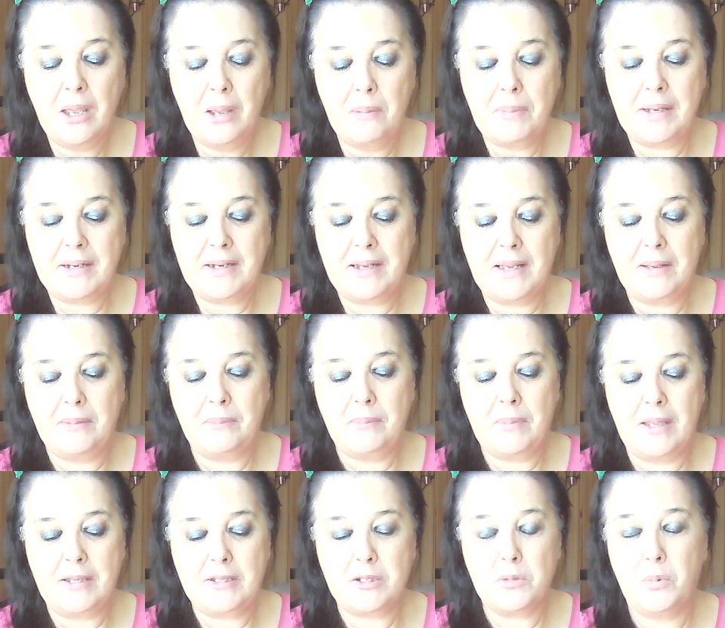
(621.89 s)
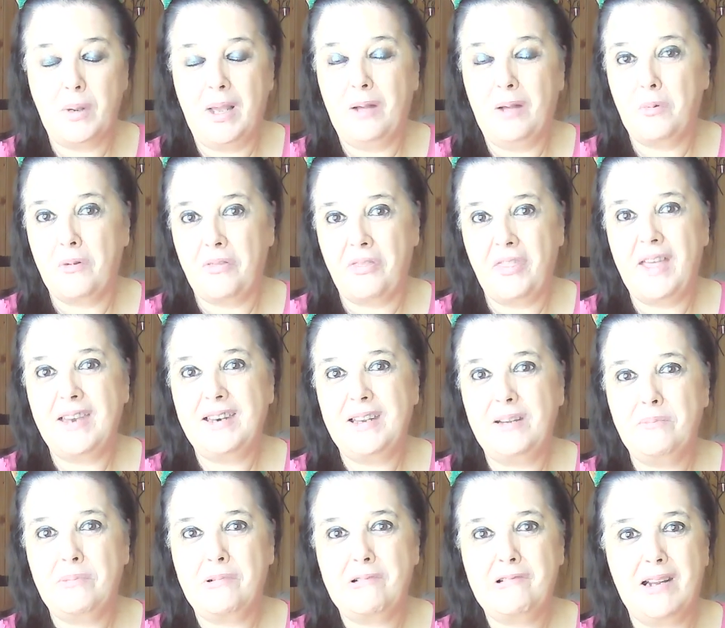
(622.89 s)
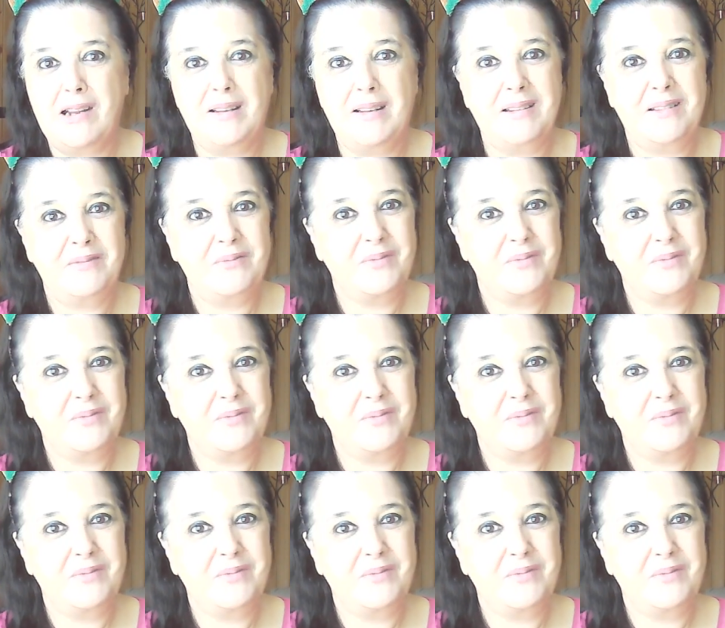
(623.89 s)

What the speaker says: but as well with that Emperor.